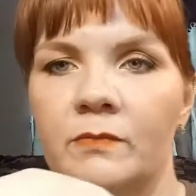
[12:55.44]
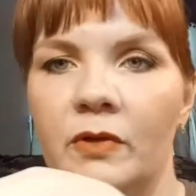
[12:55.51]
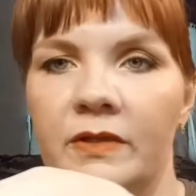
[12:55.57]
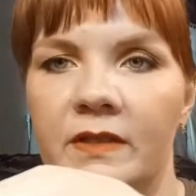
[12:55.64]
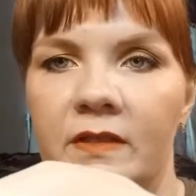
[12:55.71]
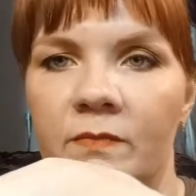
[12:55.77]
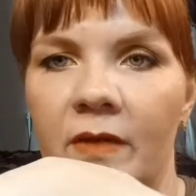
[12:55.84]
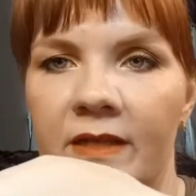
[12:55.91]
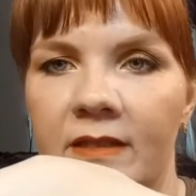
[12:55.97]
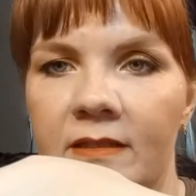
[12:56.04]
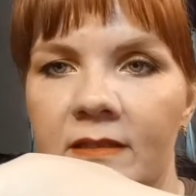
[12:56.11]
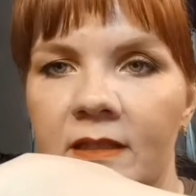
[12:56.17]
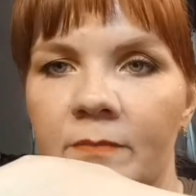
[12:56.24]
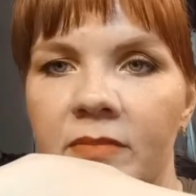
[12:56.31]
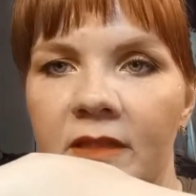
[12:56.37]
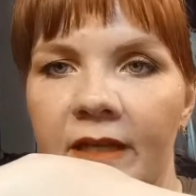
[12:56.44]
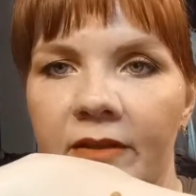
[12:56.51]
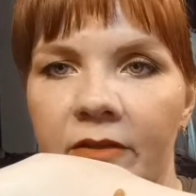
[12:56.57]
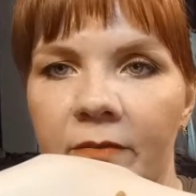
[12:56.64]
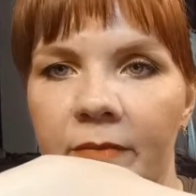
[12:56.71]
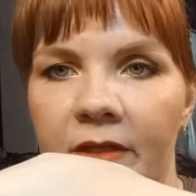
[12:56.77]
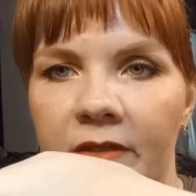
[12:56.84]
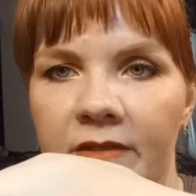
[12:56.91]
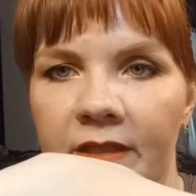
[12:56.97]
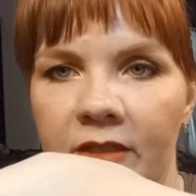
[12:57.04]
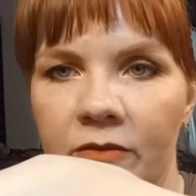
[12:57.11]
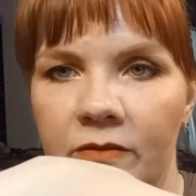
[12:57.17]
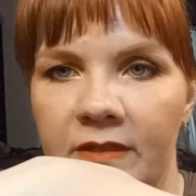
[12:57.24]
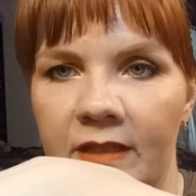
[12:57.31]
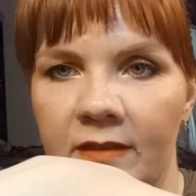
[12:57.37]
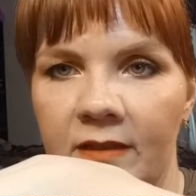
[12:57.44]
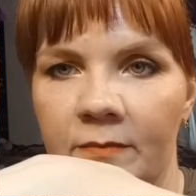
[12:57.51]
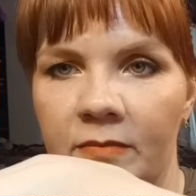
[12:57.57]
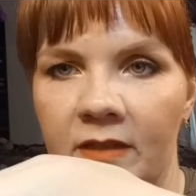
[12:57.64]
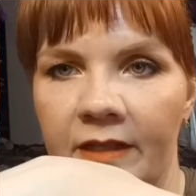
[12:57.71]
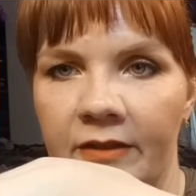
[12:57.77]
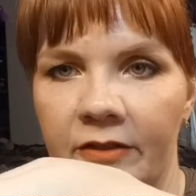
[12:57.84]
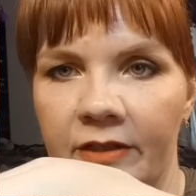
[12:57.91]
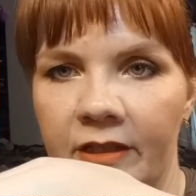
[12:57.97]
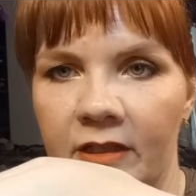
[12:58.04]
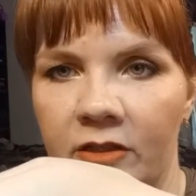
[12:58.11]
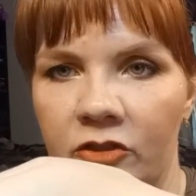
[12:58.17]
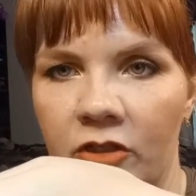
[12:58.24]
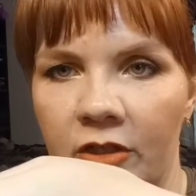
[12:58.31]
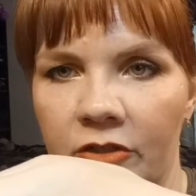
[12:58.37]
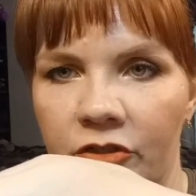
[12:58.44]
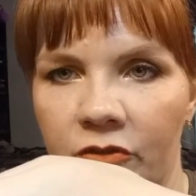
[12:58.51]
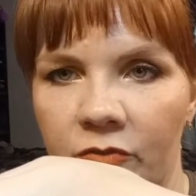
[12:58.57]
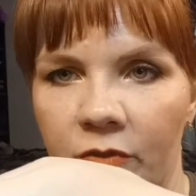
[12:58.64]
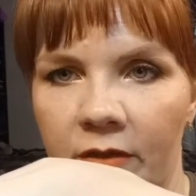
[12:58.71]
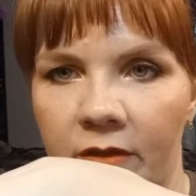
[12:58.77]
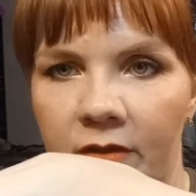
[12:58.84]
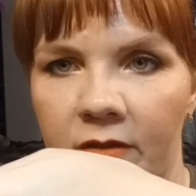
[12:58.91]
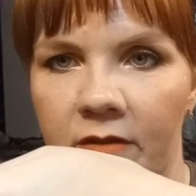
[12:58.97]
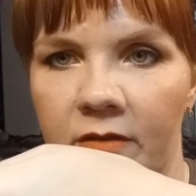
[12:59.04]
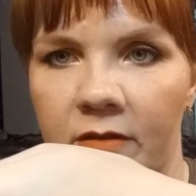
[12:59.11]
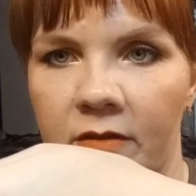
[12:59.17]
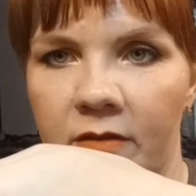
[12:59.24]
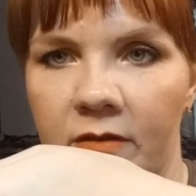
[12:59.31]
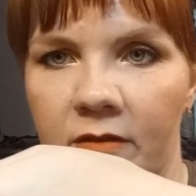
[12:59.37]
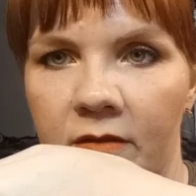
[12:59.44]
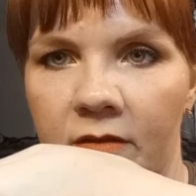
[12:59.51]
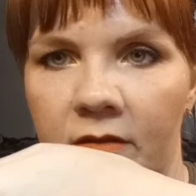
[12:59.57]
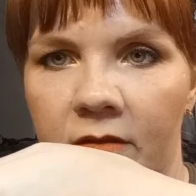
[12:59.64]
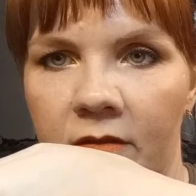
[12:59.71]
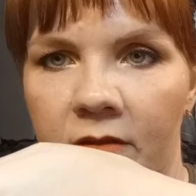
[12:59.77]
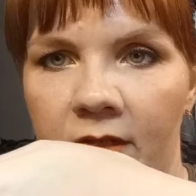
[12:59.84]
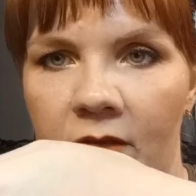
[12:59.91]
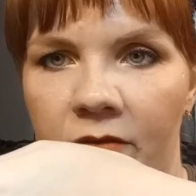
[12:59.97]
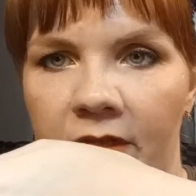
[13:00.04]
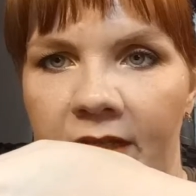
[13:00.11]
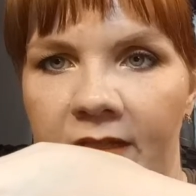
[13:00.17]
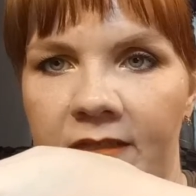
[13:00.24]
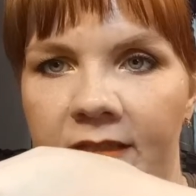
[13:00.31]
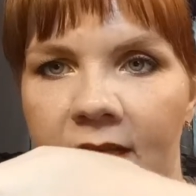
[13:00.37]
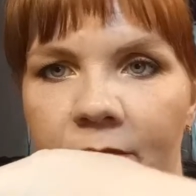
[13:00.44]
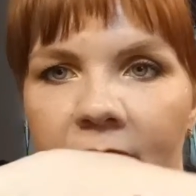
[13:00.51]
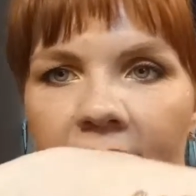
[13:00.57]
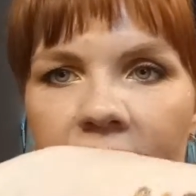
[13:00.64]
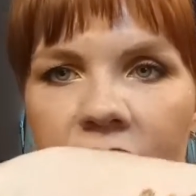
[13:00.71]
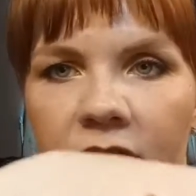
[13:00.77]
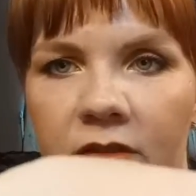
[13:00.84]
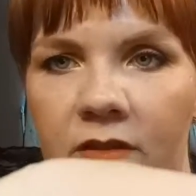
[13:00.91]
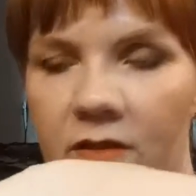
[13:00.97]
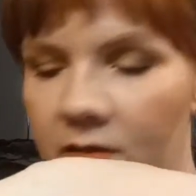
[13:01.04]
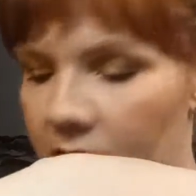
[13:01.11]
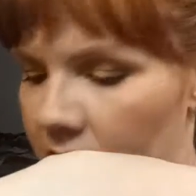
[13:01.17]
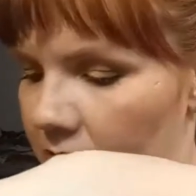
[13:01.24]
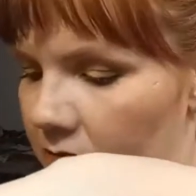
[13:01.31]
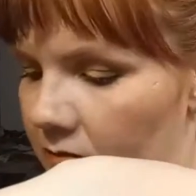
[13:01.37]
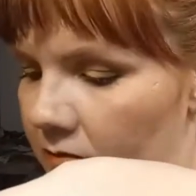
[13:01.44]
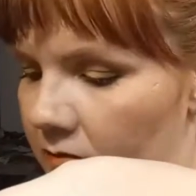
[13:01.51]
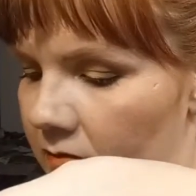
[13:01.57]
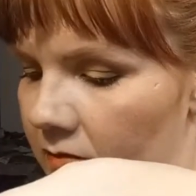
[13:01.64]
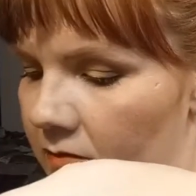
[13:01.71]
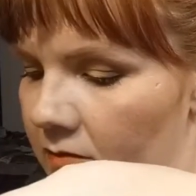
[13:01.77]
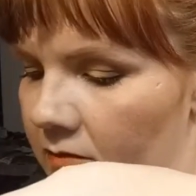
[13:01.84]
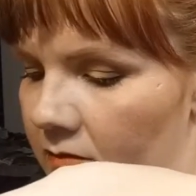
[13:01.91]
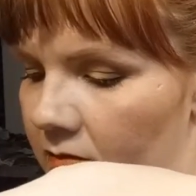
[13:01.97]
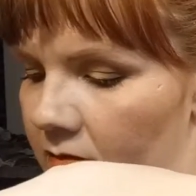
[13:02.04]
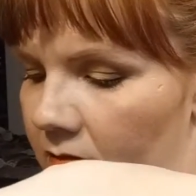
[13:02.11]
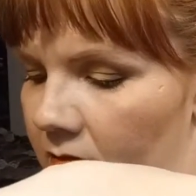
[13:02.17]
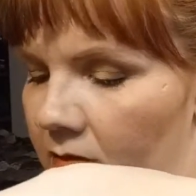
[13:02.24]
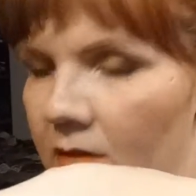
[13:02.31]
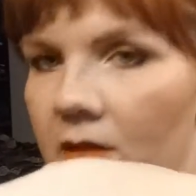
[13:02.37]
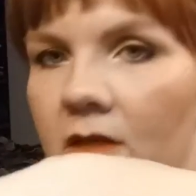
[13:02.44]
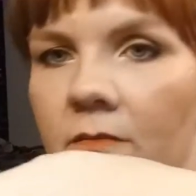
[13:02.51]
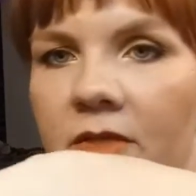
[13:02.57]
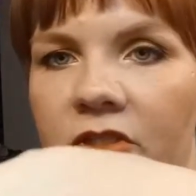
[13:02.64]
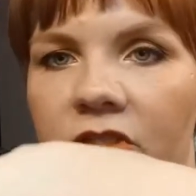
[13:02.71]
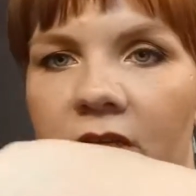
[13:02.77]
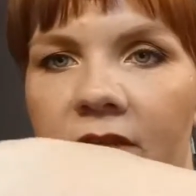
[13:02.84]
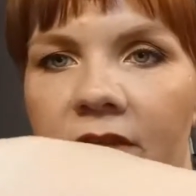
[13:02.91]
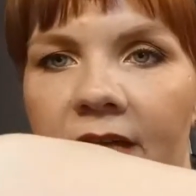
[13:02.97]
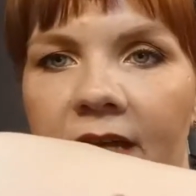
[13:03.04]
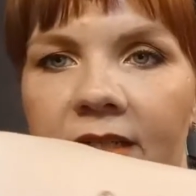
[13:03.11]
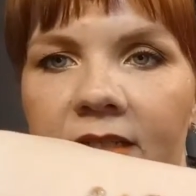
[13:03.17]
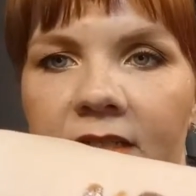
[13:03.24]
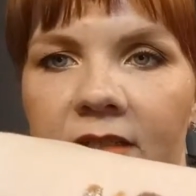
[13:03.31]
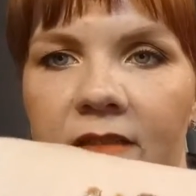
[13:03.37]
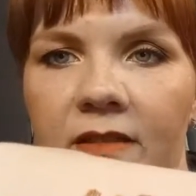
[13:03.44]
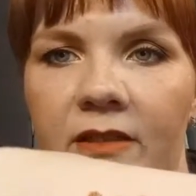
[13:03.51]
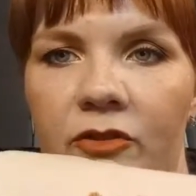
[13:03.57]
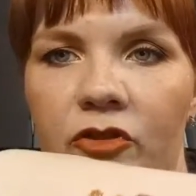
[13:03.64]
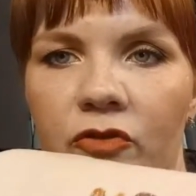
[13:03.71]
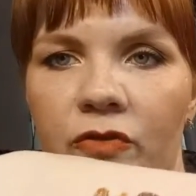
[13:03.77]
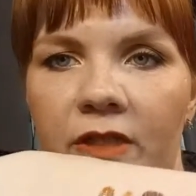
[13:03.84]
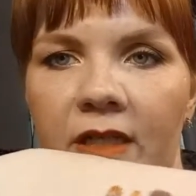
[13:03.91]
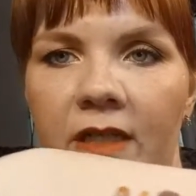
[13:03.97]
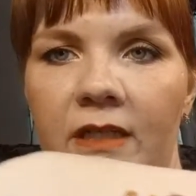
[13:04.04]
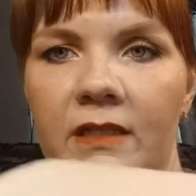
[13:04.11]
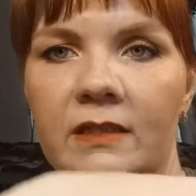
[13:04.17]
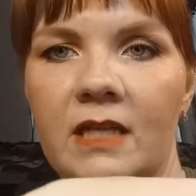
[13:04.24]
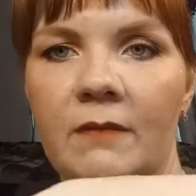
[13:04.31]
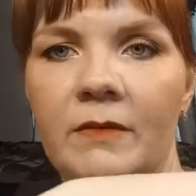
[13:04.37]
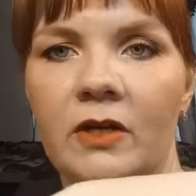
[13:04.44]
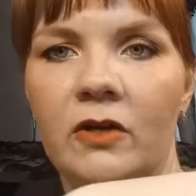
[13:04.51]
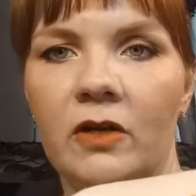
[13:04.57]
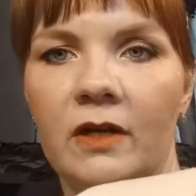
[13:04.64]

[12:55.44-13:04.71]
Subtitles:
put this by this lip liner because I use that lip liner in conjunction with it. Look how nice that matches. But yeah, that is Citrine. It's coming